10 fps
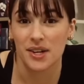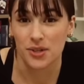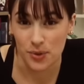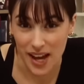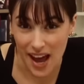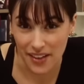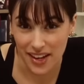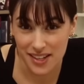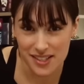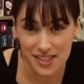new
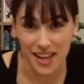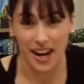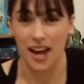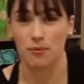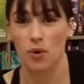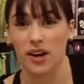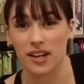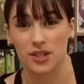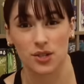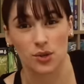Kallax that I'm
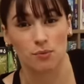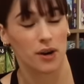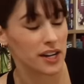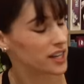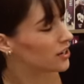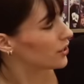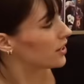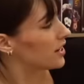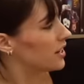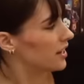wanting to put
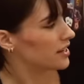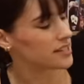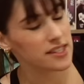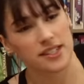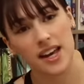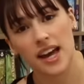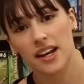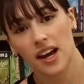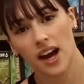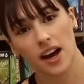here
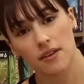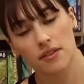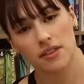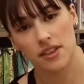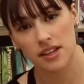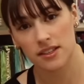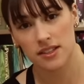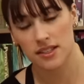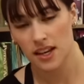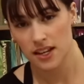instead of
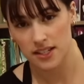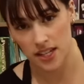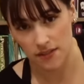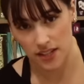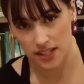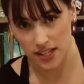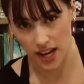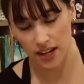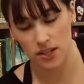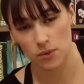this TV stand,